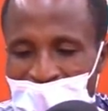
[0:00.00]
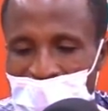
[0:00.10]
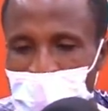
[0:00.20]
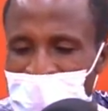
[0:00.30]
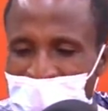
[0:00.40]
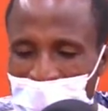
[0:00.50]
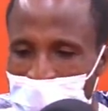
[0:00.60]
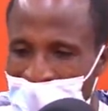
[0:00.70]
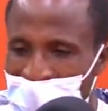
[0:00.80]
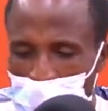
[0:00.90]
me take
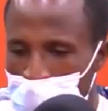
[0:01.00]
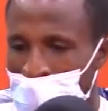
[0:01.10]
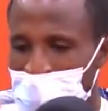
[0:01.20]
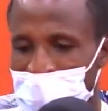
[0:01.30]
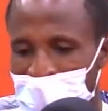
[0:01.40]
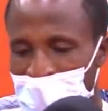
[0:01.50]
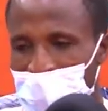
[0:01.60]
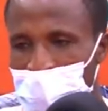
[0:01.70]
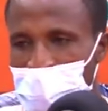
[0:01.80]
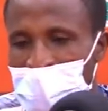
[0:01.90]
bare 2 hours
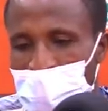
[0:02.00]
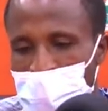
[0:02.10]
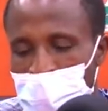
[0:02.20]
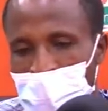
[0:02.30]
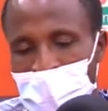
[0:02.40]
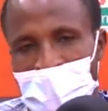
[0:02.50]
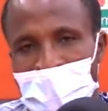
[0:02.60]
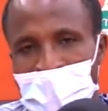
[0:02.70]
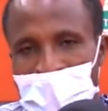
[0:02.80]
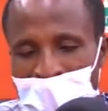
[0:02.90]
no mi jana me so
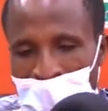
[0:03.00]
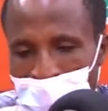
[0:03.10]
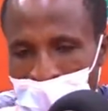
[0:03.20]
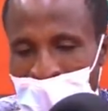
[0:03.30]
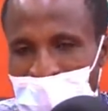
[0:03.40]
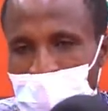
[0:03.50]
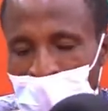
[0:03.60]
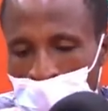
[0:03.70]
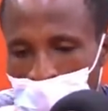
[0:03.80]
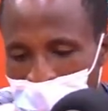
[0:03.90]
ana me kra
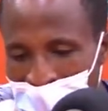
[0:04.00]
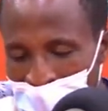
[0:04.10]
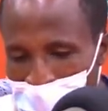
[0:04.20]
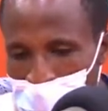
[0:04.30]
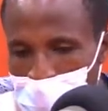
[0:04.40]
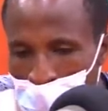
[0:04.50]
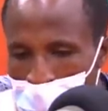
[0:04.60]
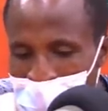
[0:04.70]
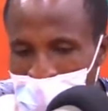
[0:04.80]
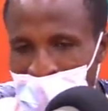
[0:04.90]
me me
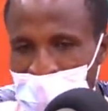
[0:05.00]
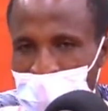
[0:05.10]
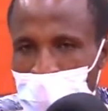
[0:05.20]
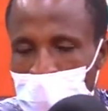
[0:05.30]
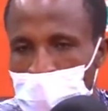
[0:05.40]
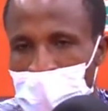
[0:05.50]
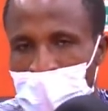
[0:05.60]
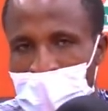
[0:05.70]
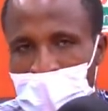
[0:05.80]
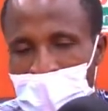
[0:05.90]
home sai si so
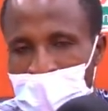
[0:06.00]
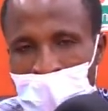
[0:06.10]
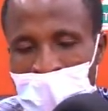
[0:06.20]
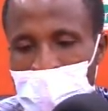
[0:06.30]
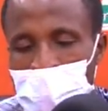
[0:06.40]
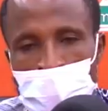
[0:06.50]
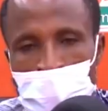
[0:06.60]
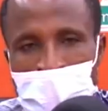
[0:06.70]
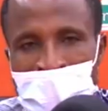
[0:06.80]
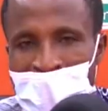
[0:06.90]
ana me se o
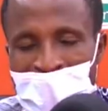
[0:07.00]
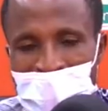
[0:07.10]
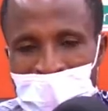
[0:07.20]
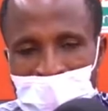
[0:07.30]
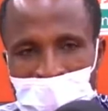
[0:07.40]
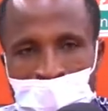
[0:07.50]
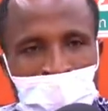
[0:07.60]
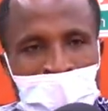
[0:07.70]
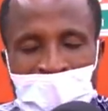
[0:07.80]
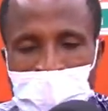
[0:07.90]
men na o
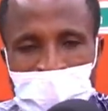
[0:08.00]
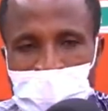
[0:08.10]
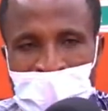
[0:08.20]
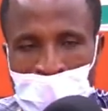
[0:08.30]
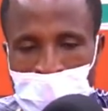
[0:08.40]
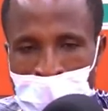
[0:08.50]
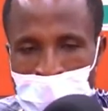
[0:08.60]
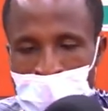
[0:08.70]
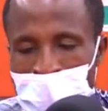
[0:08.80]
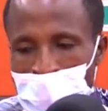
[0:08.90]
me ye me se men na me
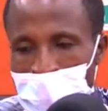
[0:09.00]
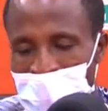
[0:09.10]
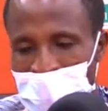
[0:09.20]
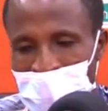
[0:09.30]
be kuma se